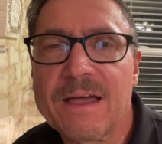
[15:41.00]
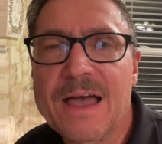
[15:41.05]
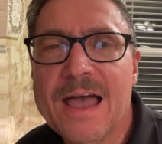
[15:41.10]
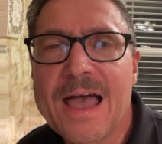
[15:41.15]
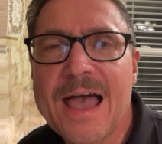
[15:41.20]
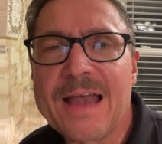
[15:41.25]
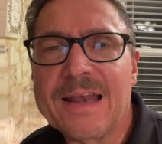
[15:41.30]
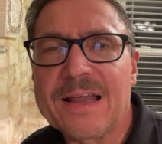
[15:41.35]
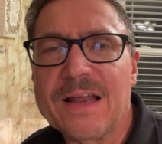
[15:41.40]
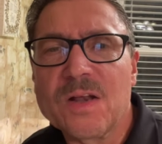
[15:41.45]

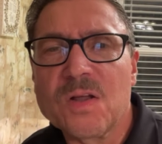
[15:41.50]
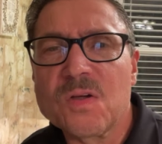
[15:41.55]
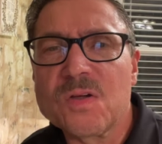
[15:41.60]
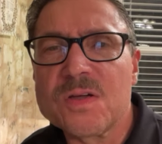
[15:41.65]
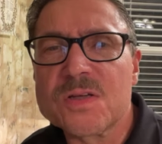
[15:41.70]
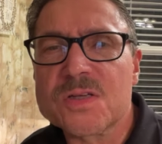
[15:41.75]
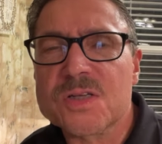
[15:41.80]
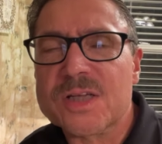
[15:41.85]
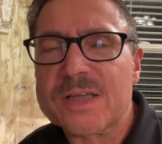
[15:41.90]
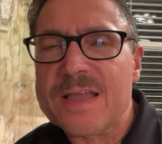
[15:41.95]

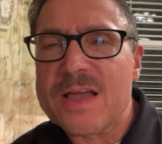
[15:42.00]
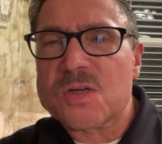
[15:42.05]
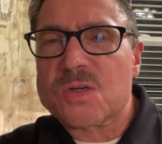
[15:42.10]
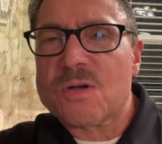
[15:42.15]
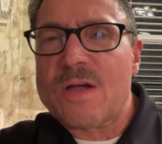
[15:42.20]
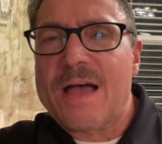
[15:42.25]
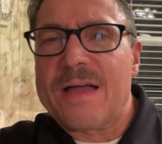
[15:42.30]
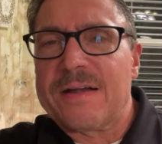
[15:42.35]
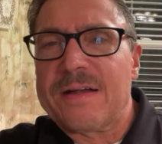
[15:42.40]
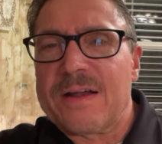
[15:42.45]
Hallelujah. See, they're
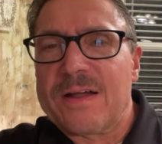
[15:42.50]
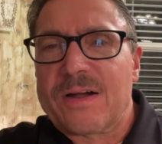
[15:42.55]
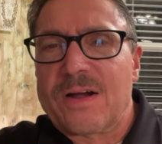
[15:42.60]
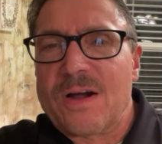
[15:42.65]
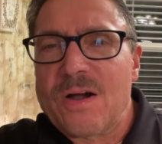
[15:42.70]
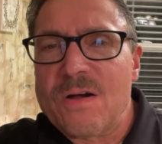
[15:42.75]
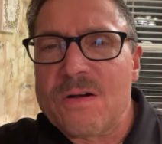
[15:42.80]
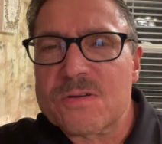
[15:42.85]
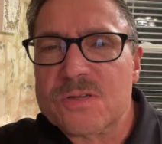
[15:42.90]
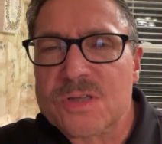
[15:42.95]
trying to
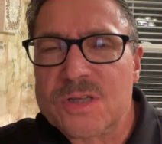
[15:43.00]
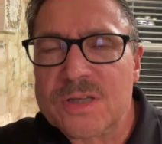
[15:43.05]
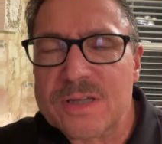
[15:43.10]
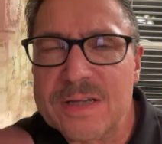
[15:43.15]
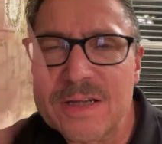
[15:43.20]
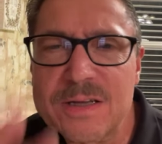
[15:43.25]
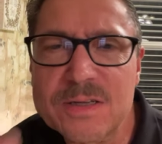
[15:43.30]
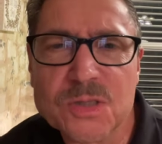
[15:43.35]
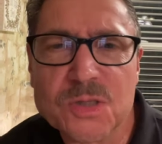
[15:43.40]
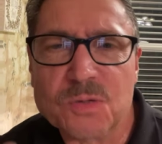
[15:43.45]
curse
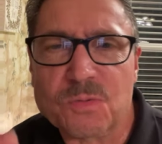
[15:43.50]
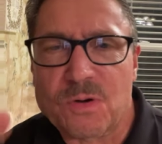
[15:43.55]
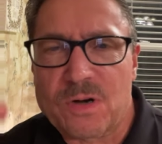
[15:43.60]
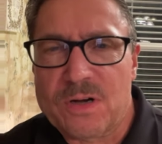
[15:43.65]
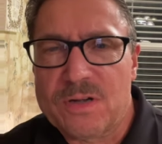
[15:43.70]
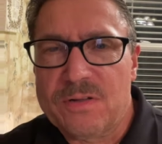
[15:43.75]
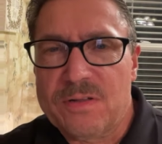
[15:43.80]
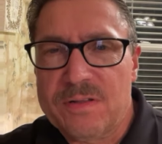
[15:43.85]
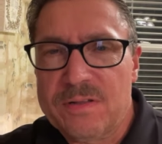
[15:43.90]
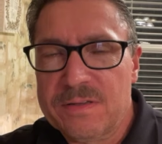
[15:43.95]

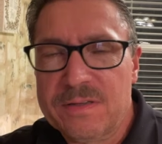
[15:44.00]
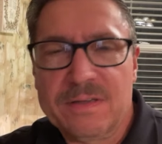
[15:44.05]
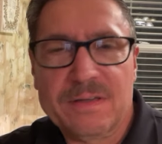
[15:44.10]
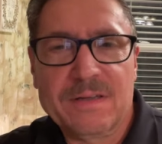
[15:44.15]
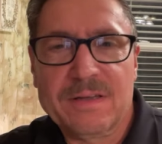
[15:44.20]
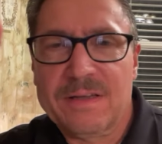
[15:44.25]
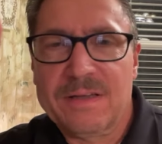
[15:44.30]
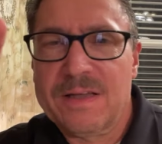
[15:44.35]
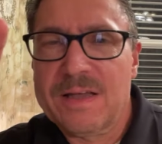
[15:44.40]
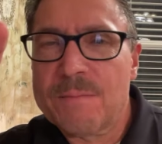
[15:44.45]
Israel,
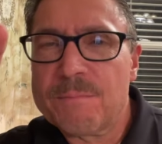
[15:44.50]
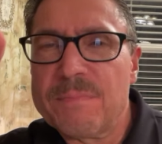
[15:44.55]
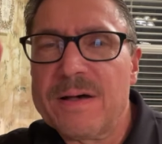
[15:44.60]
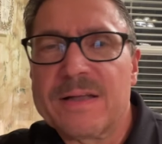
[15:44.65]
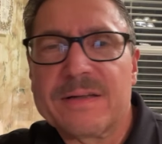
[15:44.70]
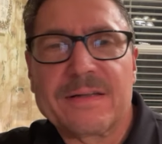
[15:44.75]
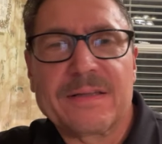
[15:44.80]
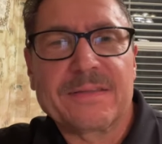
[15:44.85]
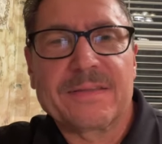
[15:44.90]
but